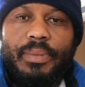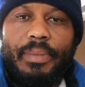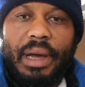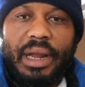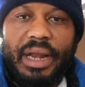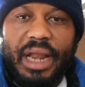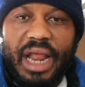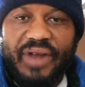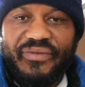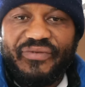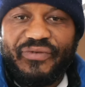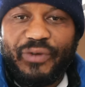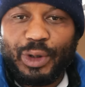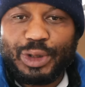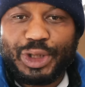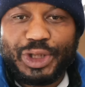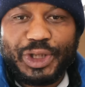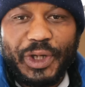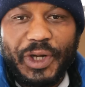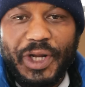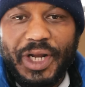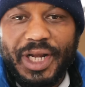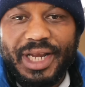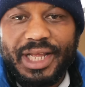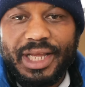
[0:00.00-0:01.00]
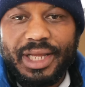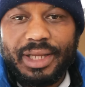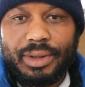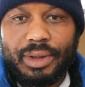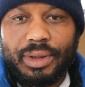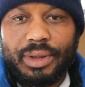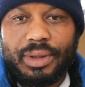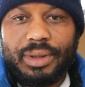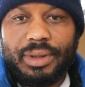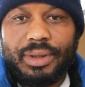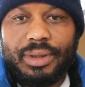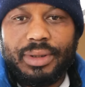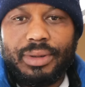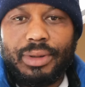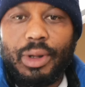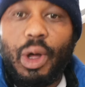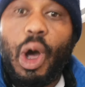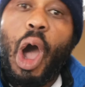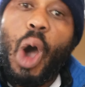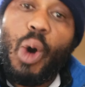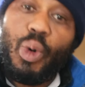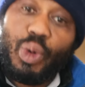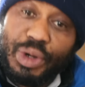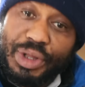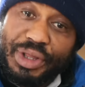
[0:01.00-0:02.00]
But unfortunately,
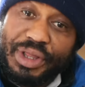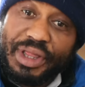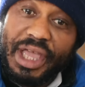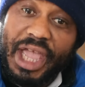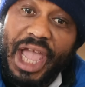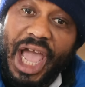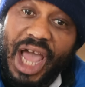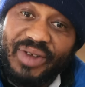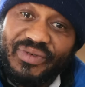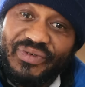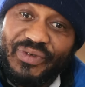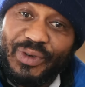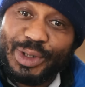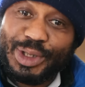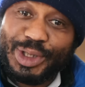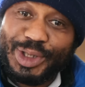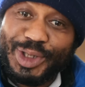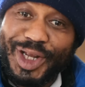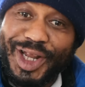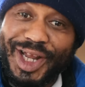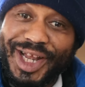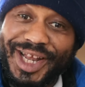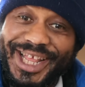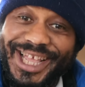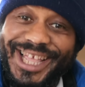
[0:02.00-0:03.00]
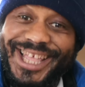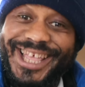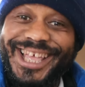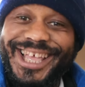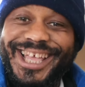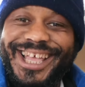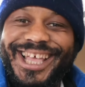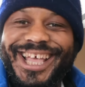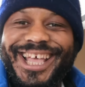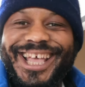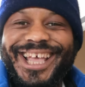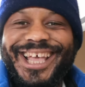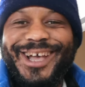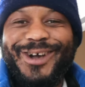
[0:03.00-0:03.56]
no, I will say unfortunately,